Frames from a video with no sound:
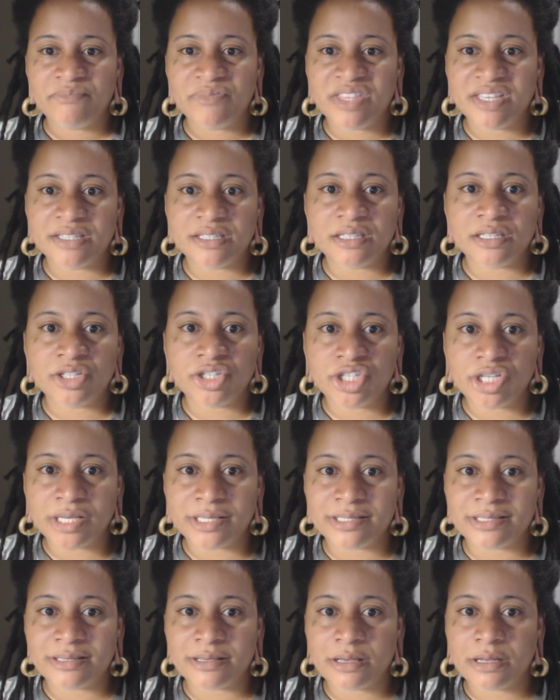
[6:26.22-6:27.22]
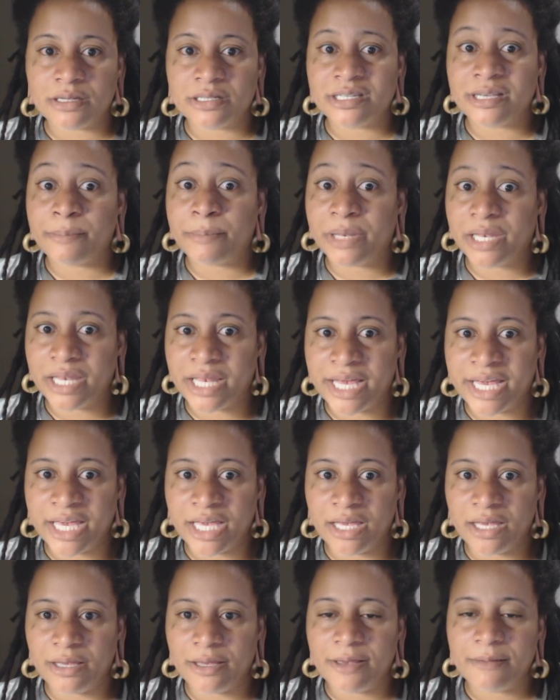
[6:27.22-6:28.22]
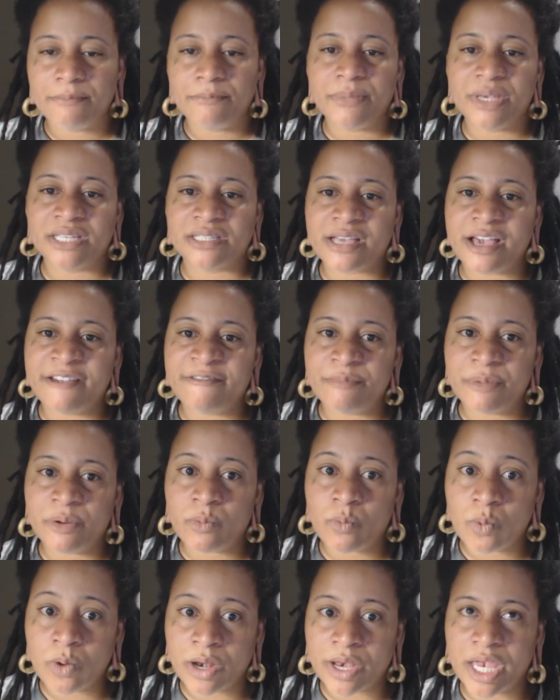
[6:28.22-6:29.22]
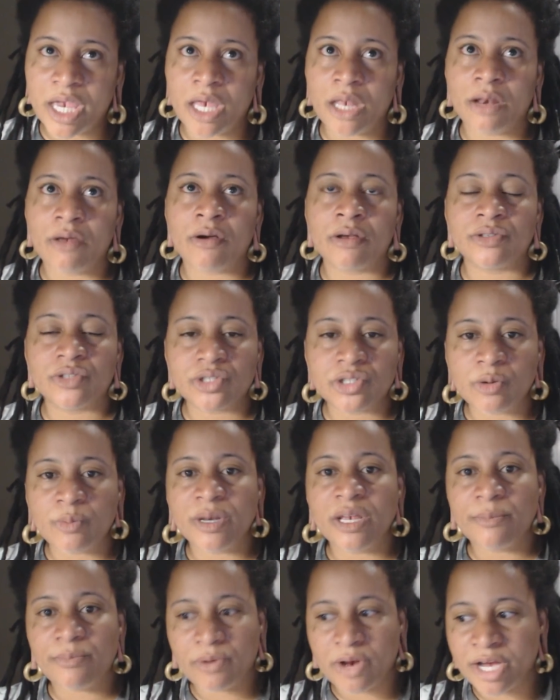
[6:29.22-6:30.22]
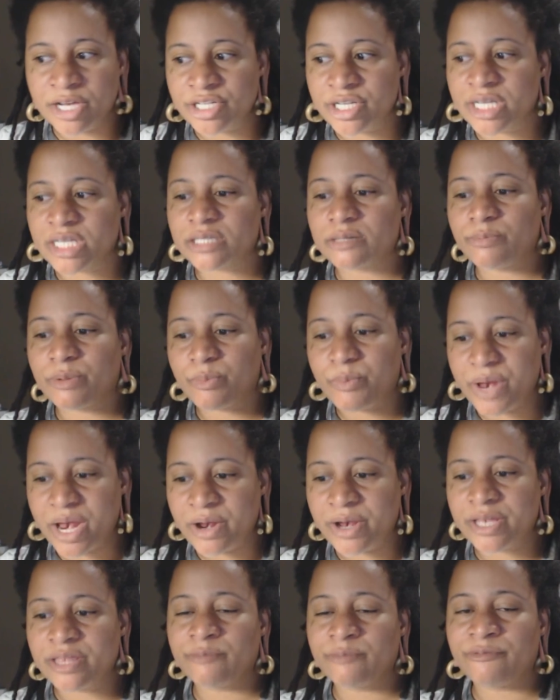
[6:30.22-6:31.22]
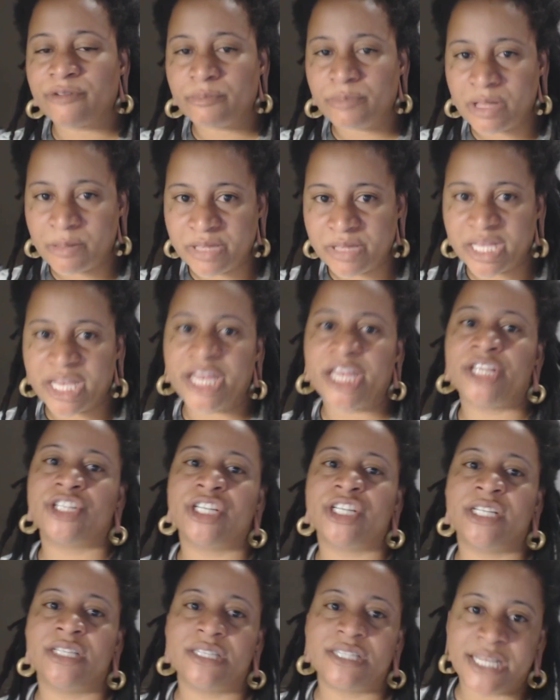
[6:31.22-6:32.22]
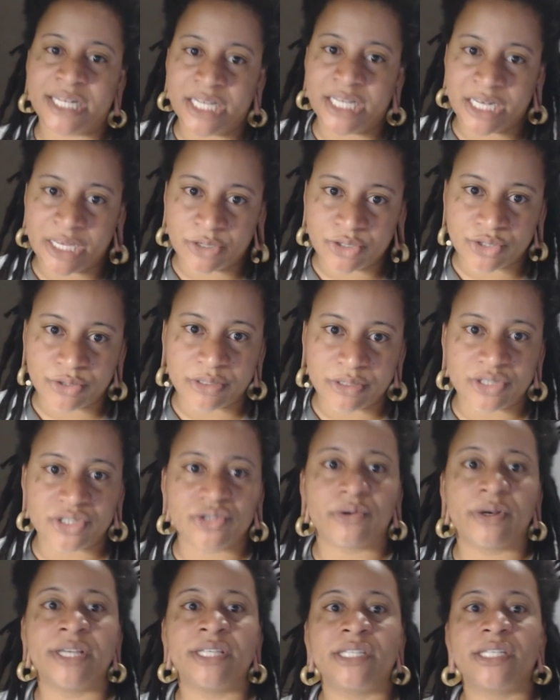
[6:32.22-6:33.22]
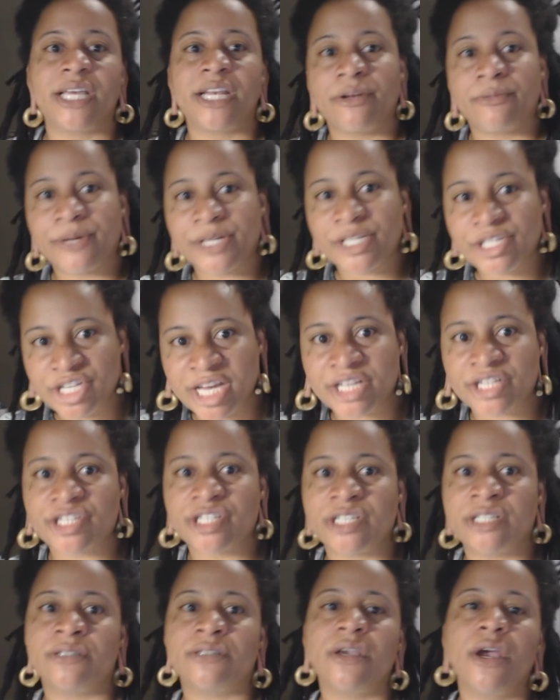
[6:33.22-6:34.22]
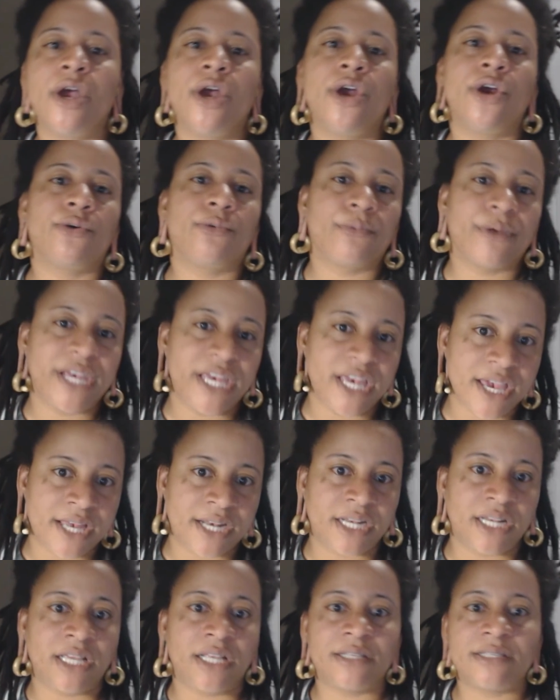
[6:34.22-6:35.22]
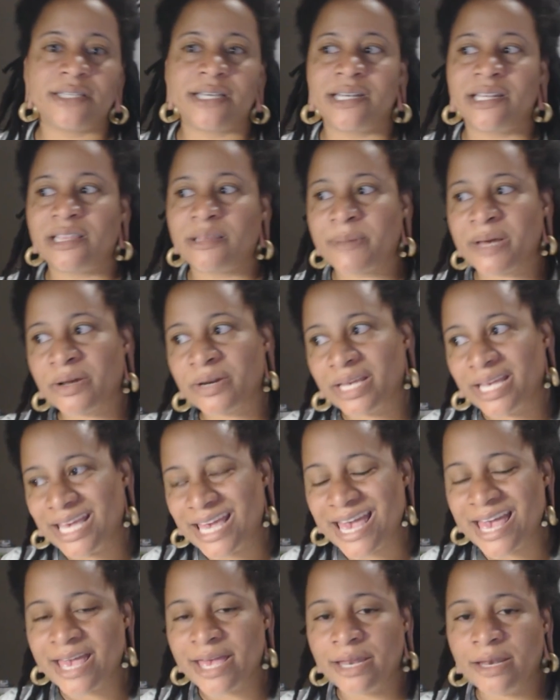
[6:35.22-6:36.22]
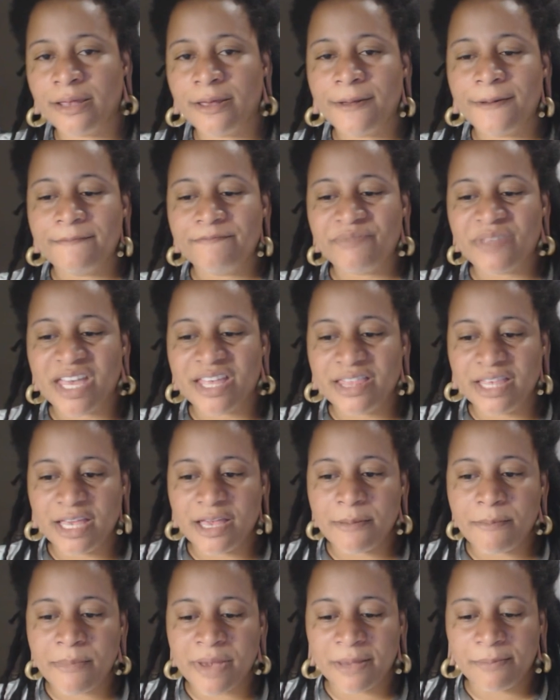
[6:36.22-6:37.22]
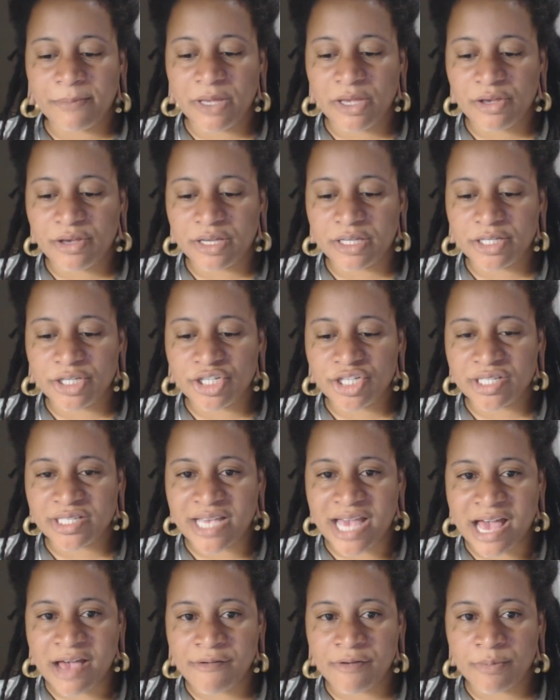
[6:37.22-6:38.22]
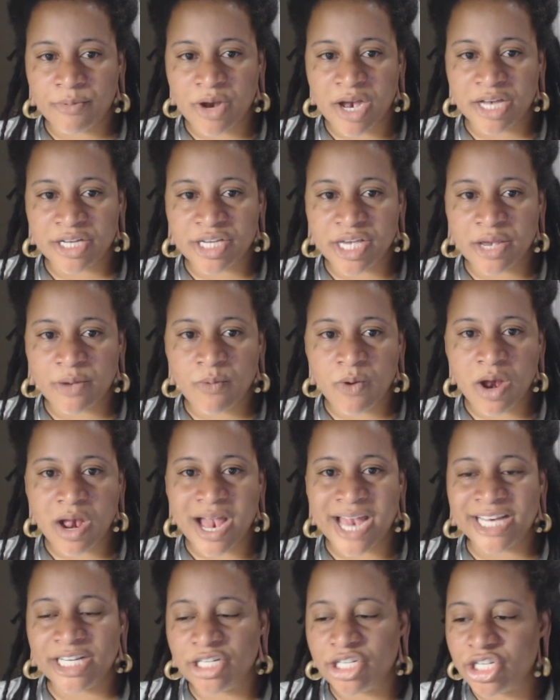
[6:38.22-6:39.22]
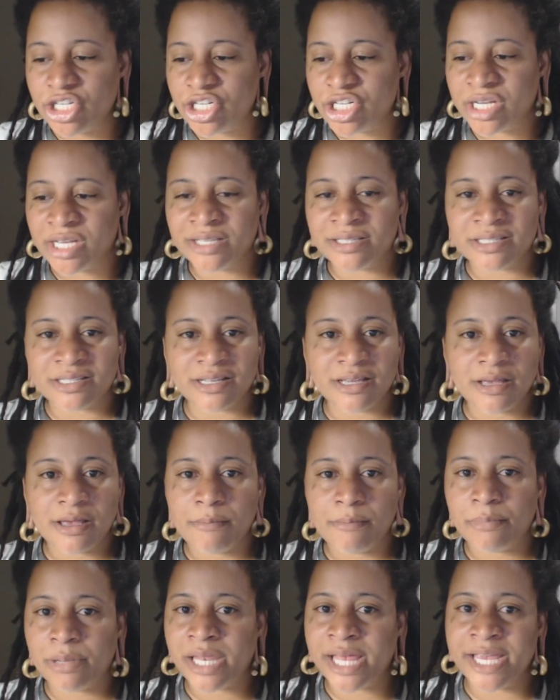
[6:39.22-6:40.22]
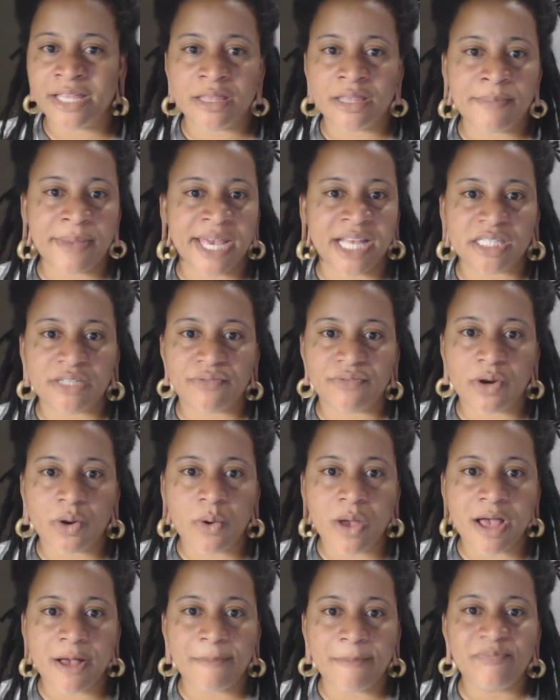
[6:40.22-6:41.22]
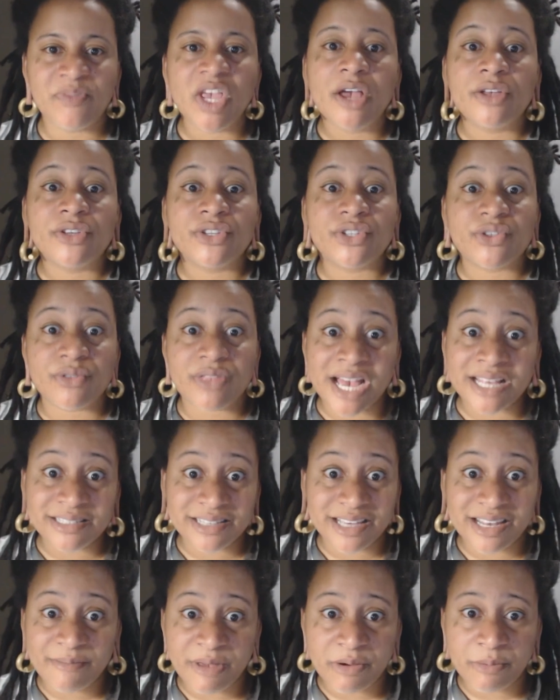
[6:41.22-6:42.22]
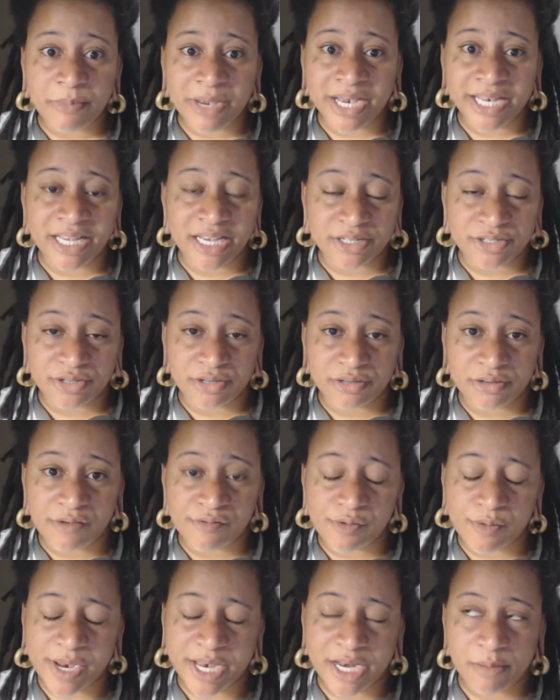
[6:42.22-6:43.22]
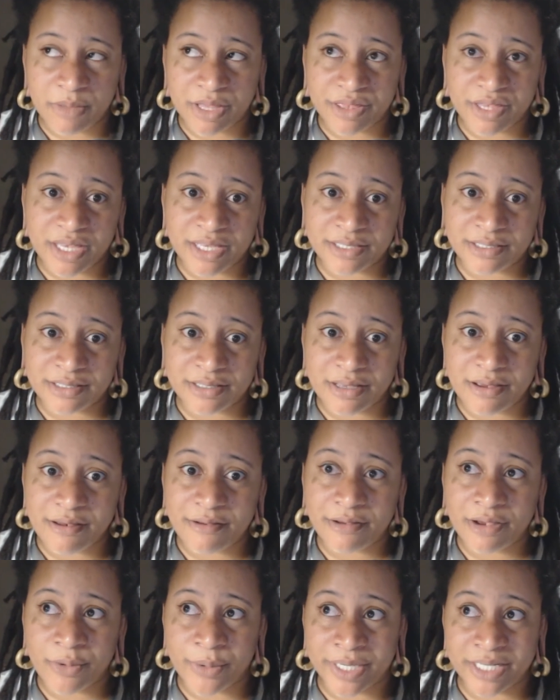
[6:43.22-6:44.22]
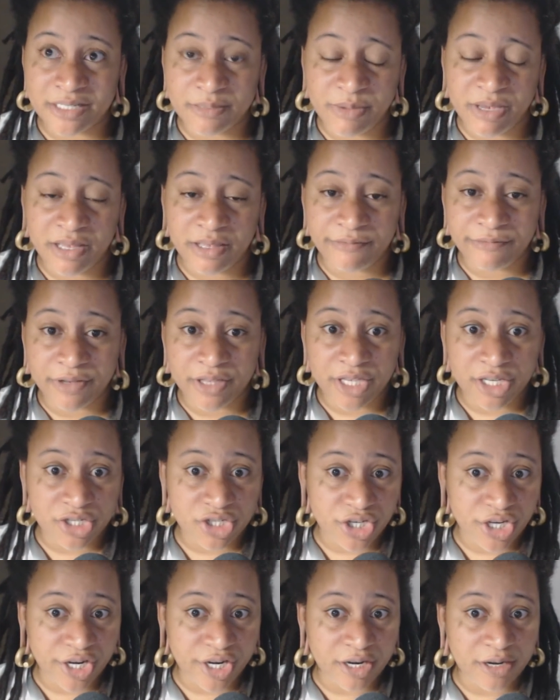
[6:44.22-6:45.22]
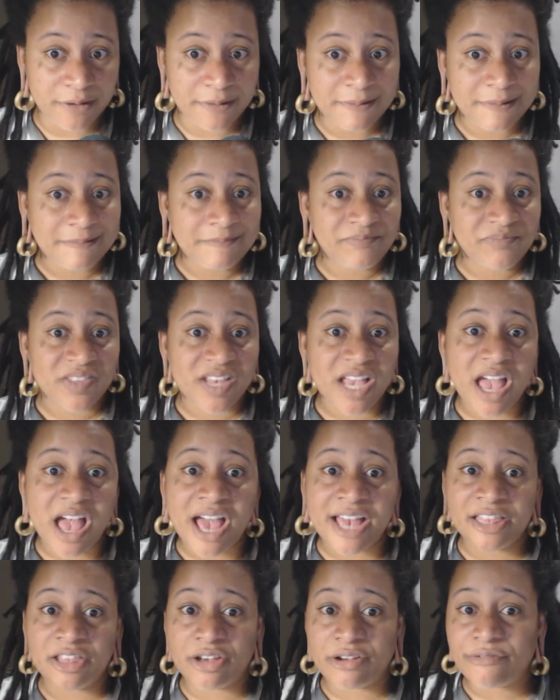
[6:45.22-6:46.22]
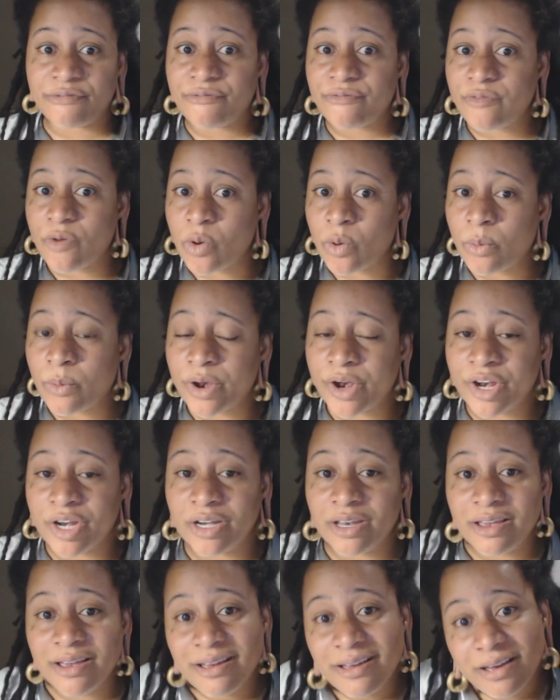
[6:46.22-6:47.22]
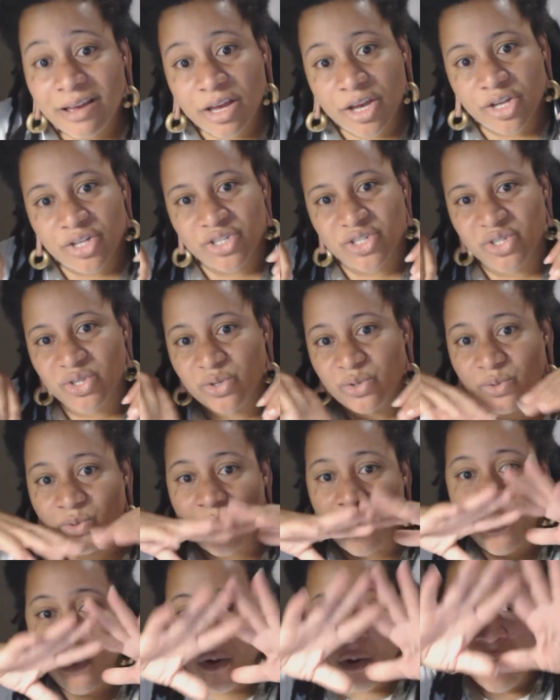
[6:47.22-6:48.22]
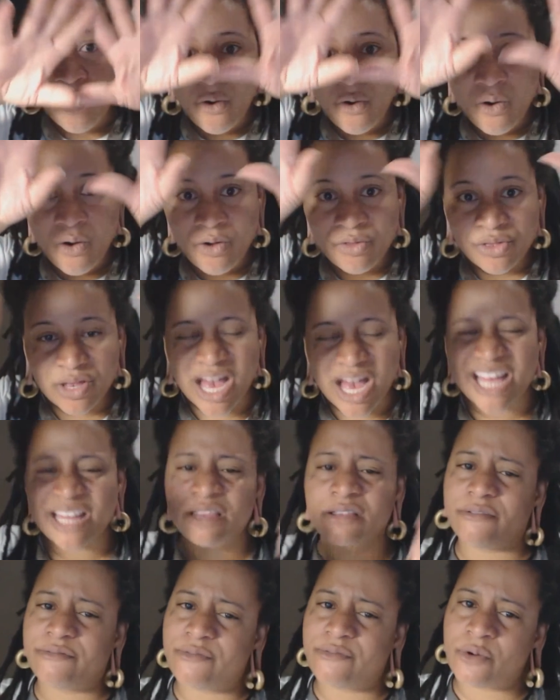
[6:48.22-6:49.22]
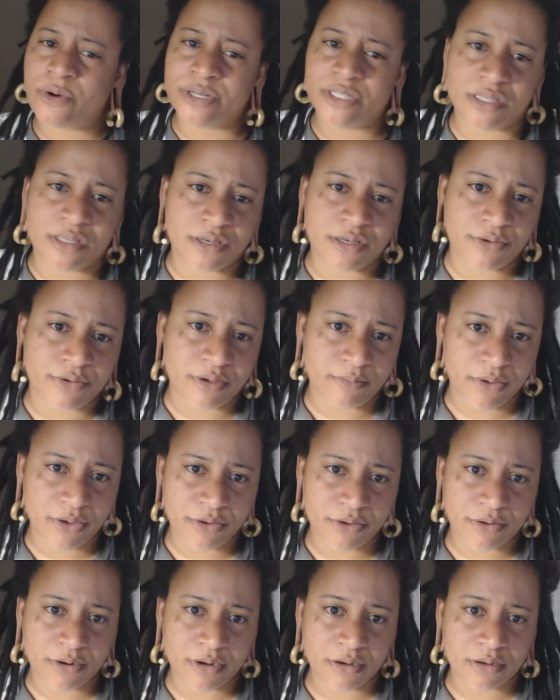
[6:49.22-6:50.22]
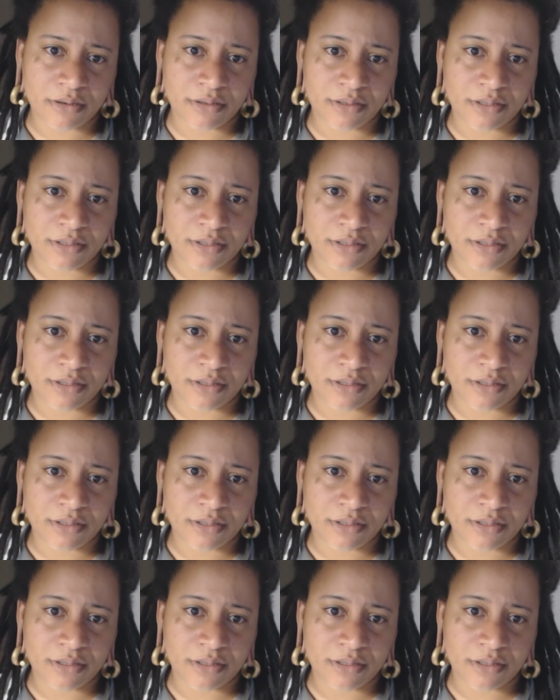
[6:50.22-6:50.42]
this is just to play because I've been working on so many projects, preparing them for publication, sending out short stories, getting rejections, re editing, sending them out again. I think it might be good to just have a project where I just play in the paints for a while. So that's going to be what my National Novel Writing Month is going to be for this year. I look forward to all the, I look forward to the new computer.